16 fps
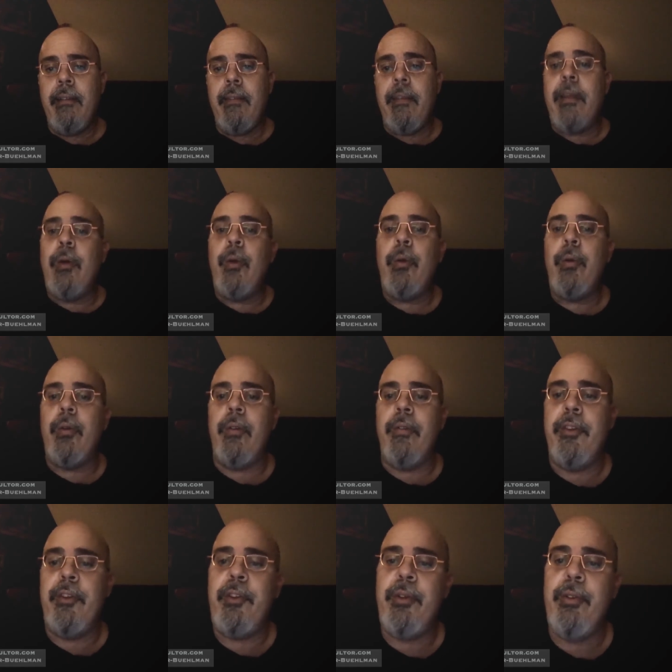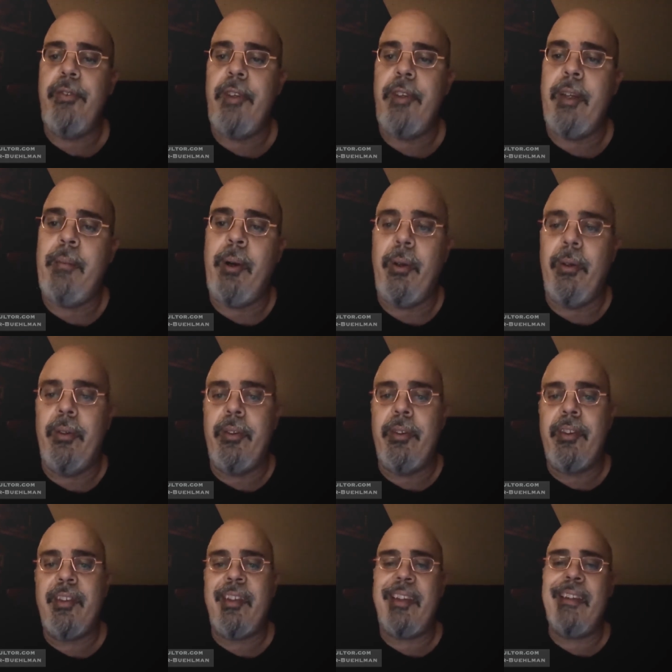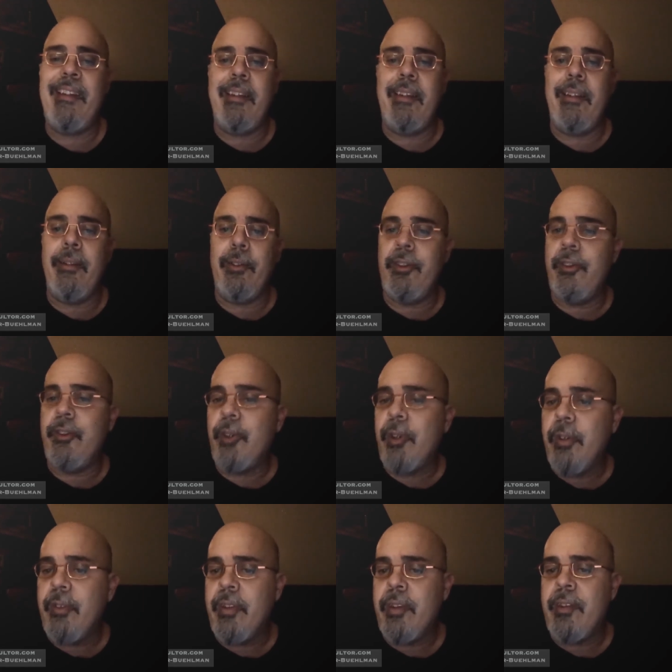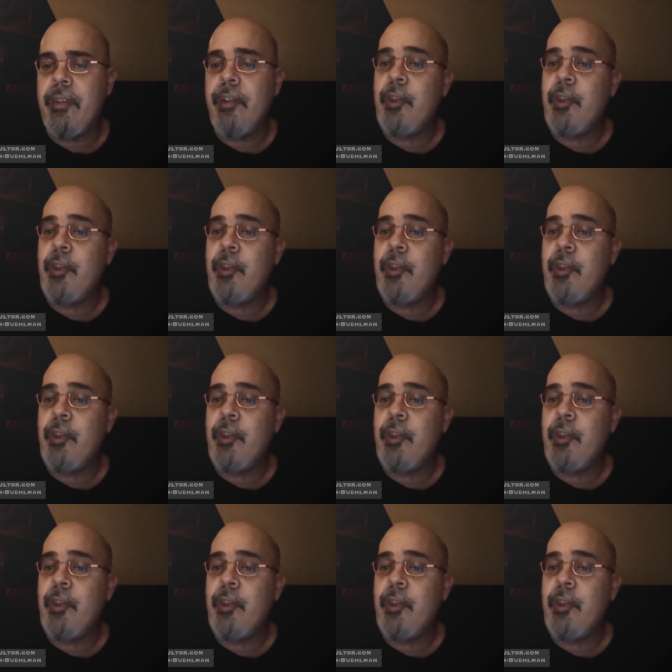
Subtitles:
The older of the 2 Flamands suddenly looked nervous,